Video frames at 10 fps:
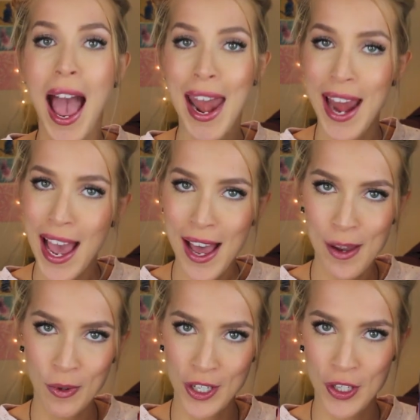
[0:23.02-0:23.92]
And
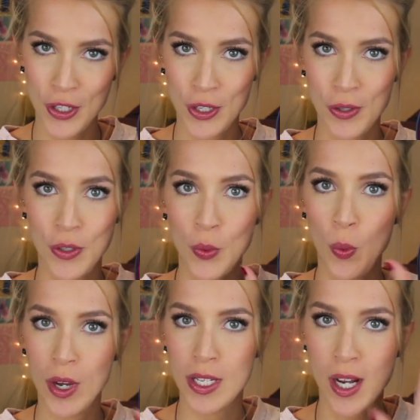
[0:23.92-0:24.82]
I wanted to show you
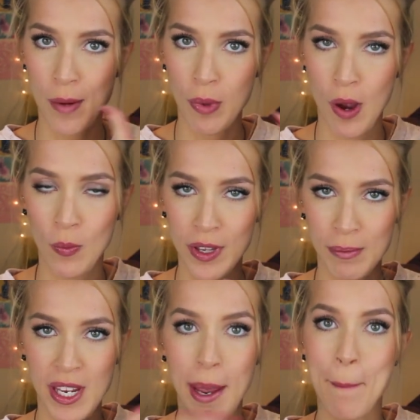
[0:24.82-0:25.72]
what I brought with
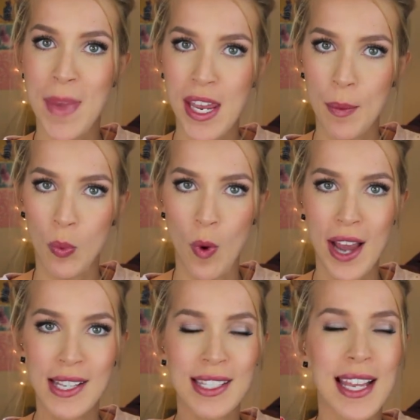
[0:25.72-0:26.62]
me
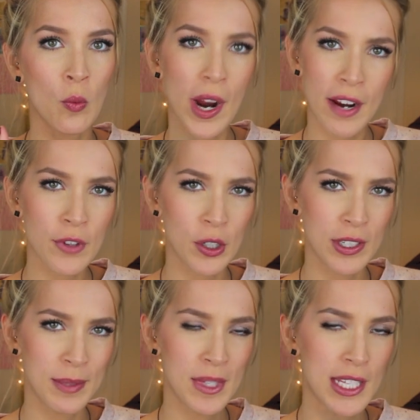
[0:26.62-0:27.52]
makeup-wise. Right after
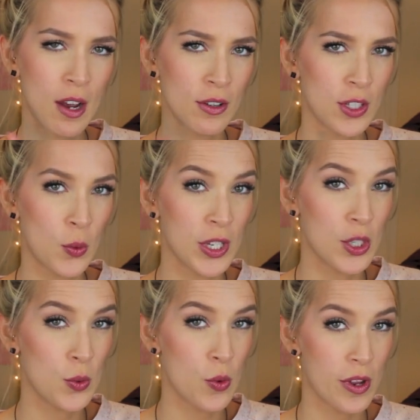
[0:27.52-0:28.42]
Christmas, I also went
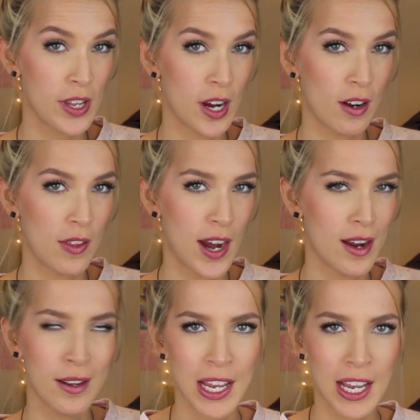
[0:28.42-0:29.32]
to North
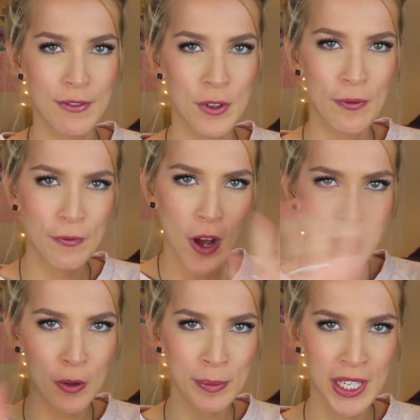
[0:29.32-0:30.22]
Carolina. If you
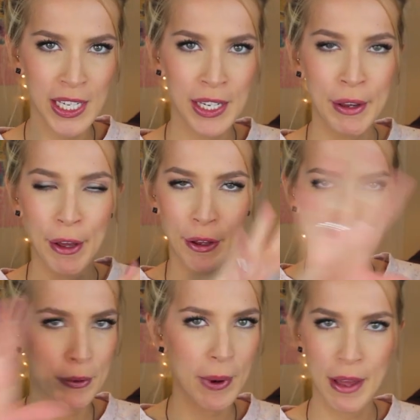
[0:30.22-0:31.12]
follow me
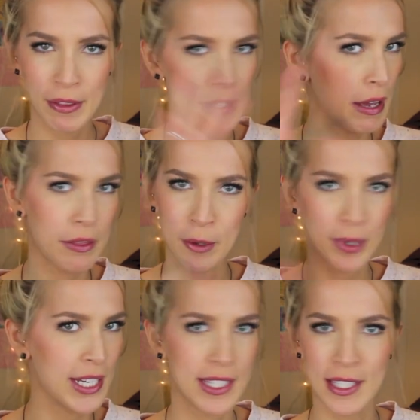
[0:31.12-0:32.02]
throughout the other
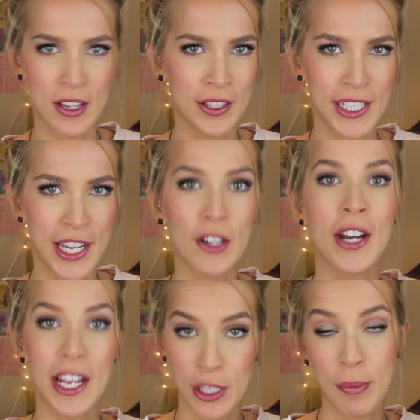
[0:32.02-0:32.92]
places on the
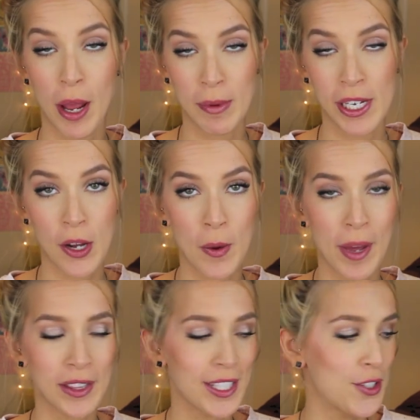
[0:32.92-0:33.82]
internet, you probably know
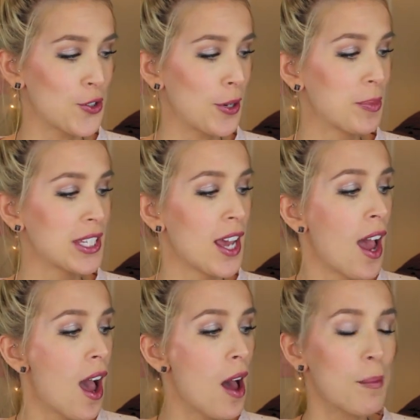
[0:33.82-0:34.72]
about these trips.
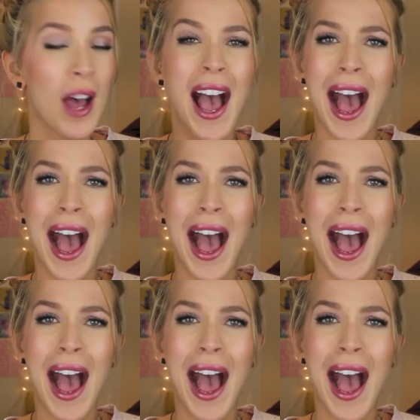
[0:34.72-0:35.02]
I